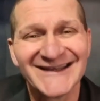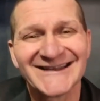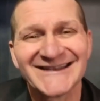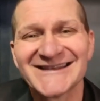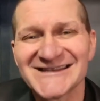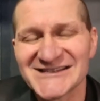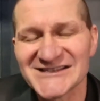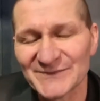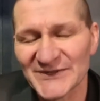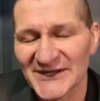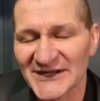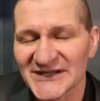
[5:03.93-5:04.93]

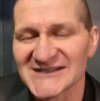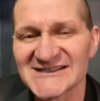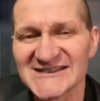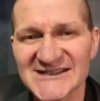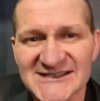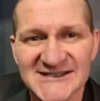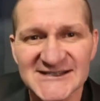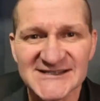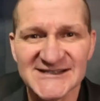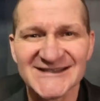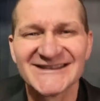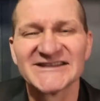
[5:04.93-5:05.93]
Discipline,
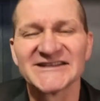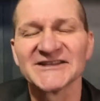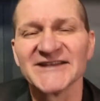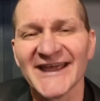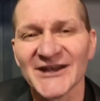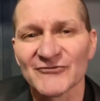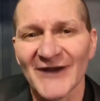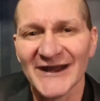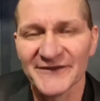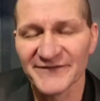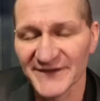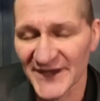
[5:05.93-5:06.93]
consistency, delayed
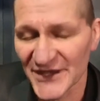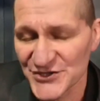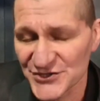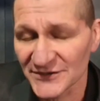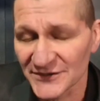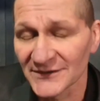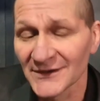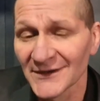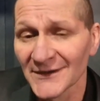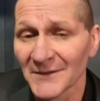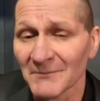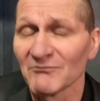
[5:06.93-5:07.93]
gratification.
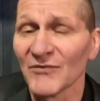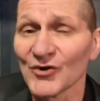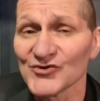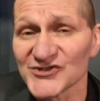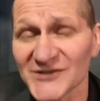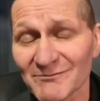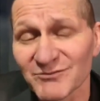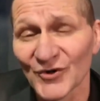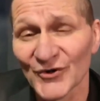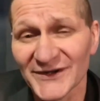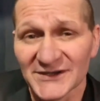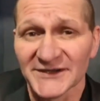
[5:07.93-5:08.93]
Most
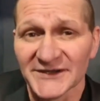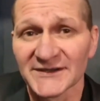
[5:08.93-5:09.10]
importantly,